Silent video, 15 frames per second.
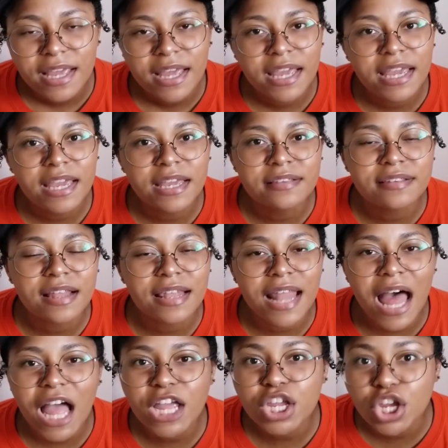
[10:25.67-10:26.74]
He is a
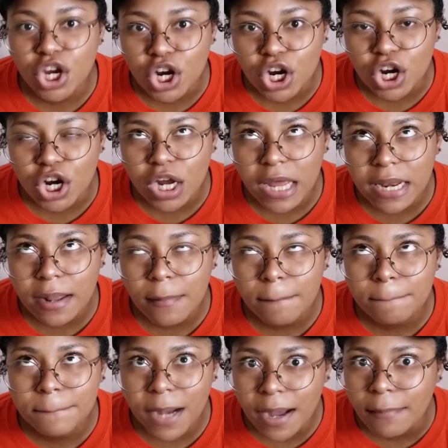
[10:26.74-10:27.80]
liar and
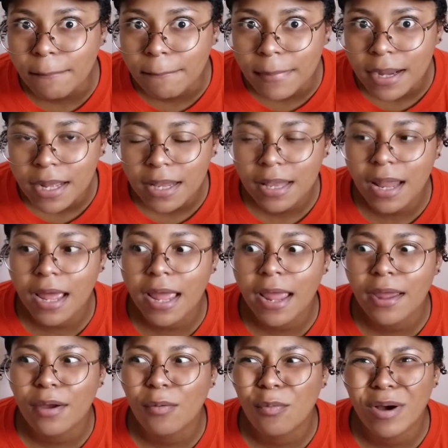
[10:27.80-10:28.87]
a bum.
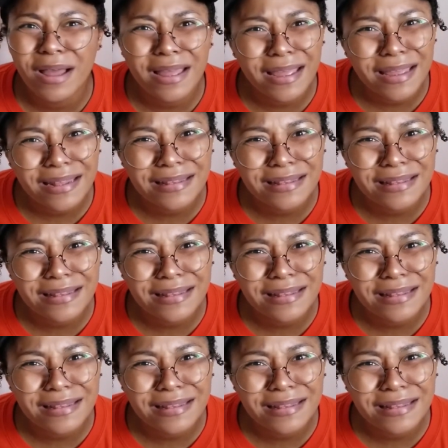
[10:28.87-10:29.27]
Like, what?